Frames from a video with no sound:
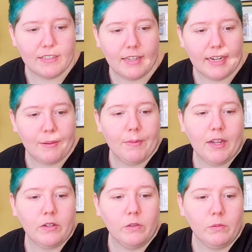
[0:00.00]
Like, I'm
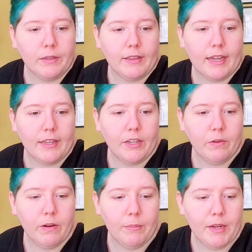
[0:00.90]
not cool with that. You know
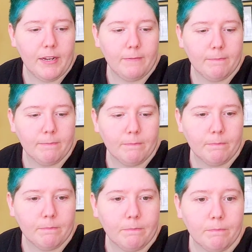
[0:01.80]
what I mean?
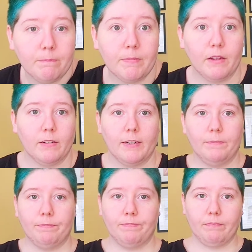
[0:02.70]
Alright.
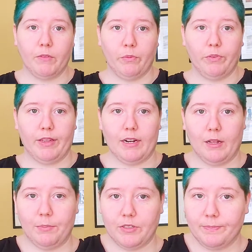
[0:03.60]
Hopefully that helps.